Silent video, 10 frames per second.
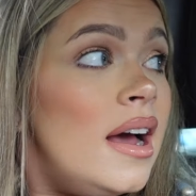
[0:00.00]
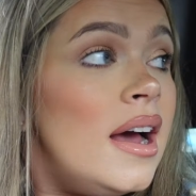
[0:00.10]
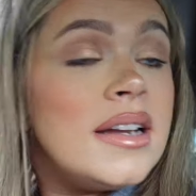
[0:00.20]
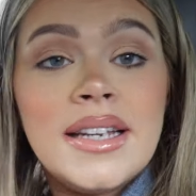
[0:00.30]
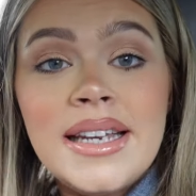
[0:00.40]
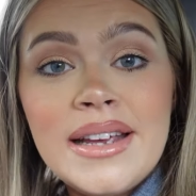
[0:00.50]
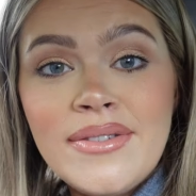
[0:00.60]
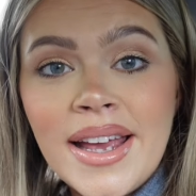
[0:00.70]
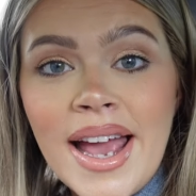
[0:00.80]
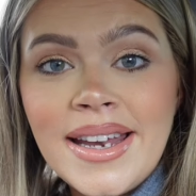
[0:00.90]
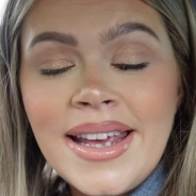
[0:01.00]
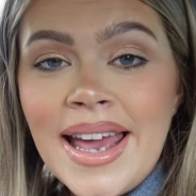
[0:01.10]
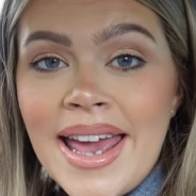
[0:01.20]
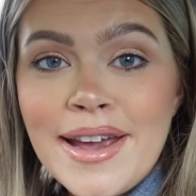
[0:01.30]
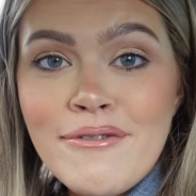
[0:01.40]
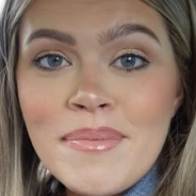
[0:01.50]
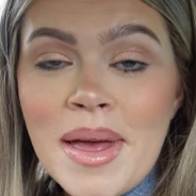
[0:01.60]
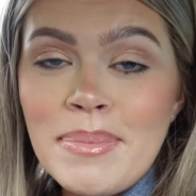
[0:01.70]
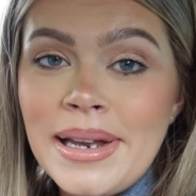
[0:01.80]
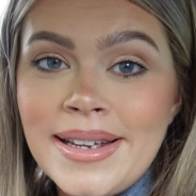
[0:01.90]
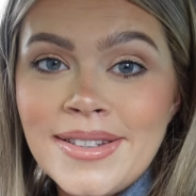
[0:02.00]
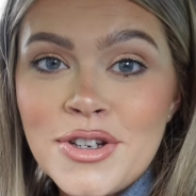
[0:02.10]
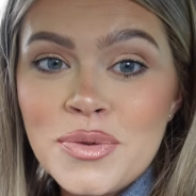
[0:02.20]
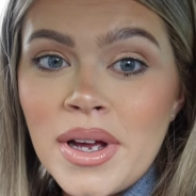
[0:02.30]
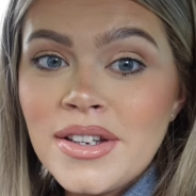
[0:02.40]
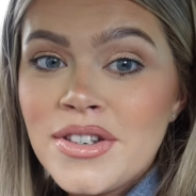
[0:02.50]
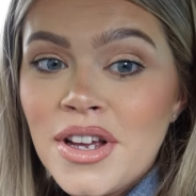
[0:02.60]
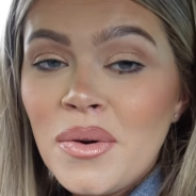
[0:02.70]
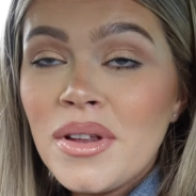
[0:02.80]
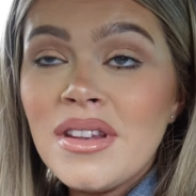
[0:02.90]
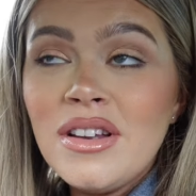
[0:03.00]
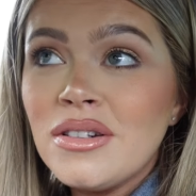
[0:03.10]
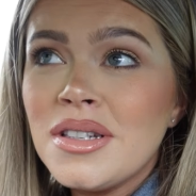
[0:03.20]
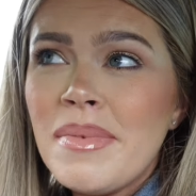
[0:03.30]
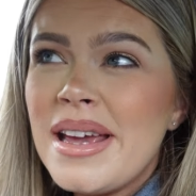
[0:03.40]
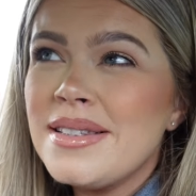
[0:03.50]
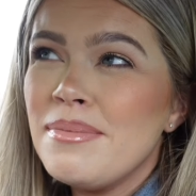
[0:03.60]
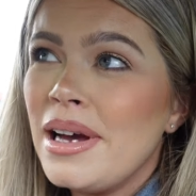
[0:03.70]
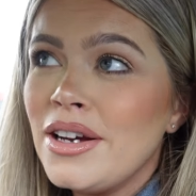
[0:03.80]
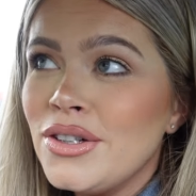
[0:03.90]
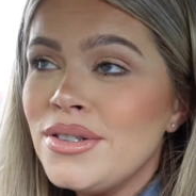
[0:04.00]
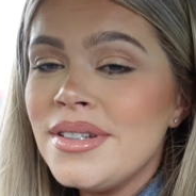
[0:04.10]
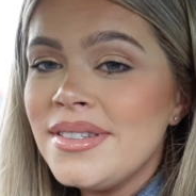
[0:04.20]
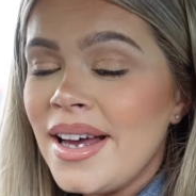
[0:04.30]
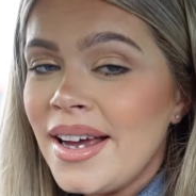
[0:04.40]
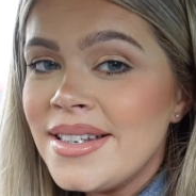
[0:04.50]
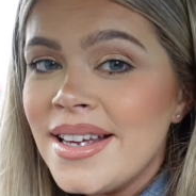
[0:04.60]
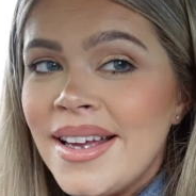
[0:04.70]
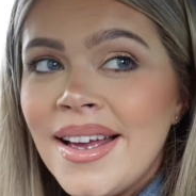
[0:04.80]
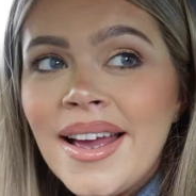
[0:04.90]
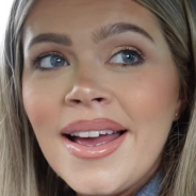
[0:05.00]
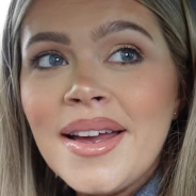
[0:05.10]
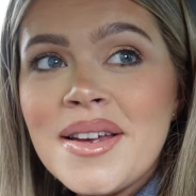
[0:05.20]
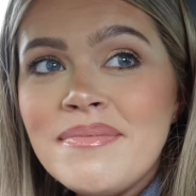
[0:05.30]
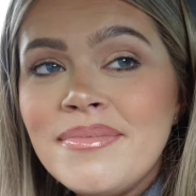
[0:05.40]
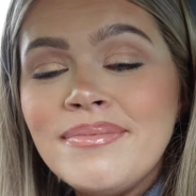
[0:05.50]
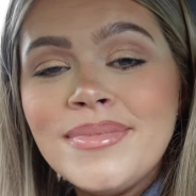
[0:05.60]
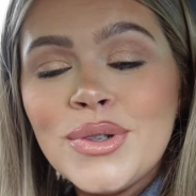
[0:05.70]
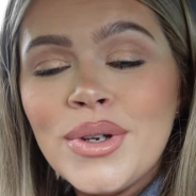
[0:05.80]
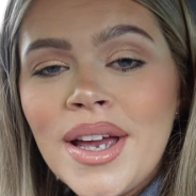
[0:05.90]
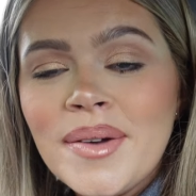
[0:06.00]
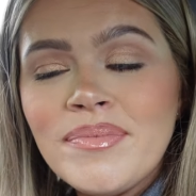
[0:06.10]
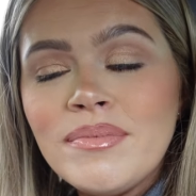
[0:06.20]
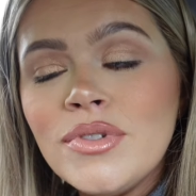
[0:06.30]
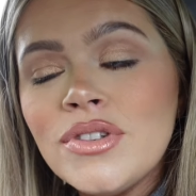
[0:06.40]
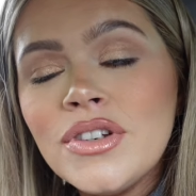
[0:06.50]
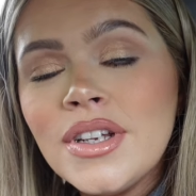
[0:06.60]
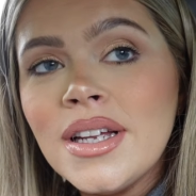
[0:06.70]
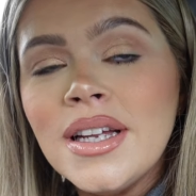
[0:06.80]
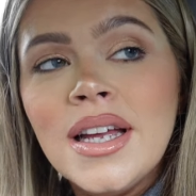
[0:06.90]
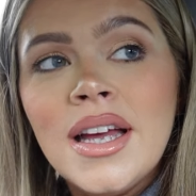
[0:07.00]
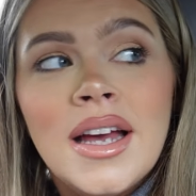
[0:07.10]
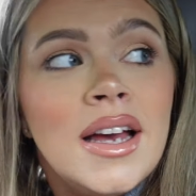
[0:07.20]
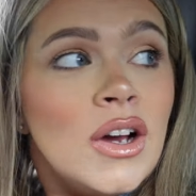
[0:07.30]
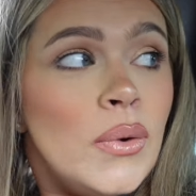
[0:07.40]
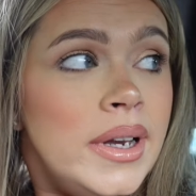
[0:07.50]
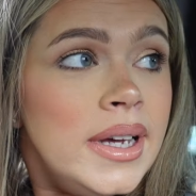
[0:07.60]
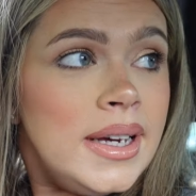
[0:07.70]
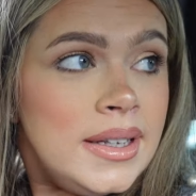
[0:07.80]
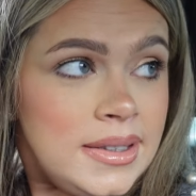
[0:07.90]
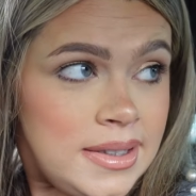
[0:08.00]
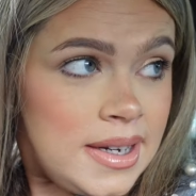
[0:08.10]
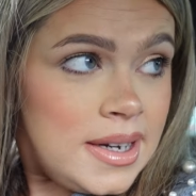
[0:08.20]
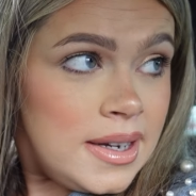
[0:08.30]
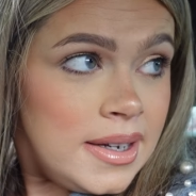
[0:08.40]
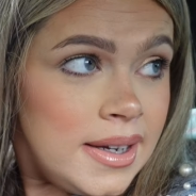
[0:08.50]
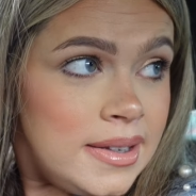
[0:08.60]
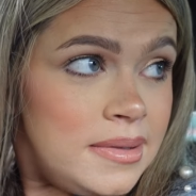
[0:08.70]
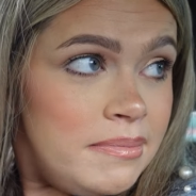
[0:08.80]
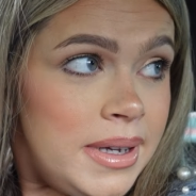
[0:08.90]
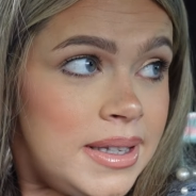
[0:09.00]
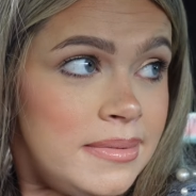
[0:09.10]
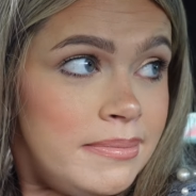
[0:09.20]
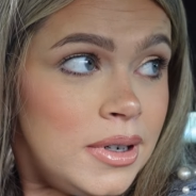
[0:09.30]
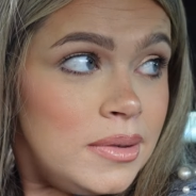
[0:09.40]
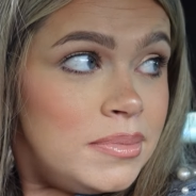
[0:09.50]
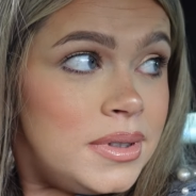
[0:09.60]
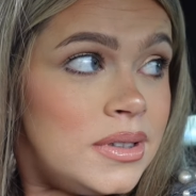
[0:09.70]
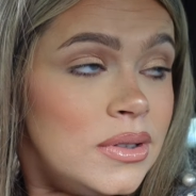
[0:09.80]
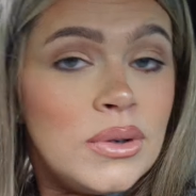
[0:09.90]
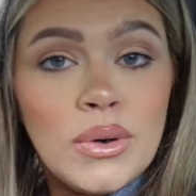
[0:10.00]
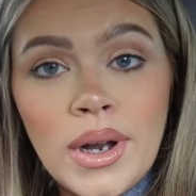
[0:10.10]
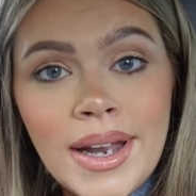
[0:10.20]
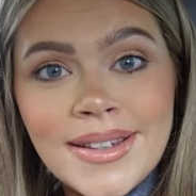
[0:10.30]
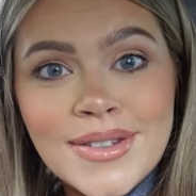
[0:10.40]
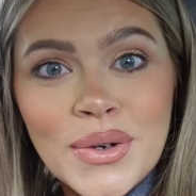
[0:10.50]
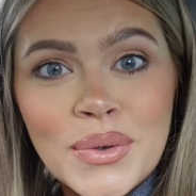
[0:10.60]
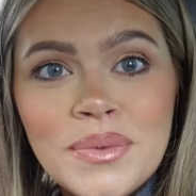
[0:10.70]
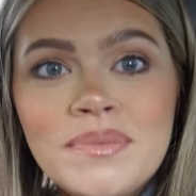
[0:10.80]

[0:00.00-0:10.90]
I didn't even get any cake from that place I just went to and they looked amazing, but I couldn't decide. So yeah, I'm just gonna go into Aldi and get some bits and bobs, so let's go.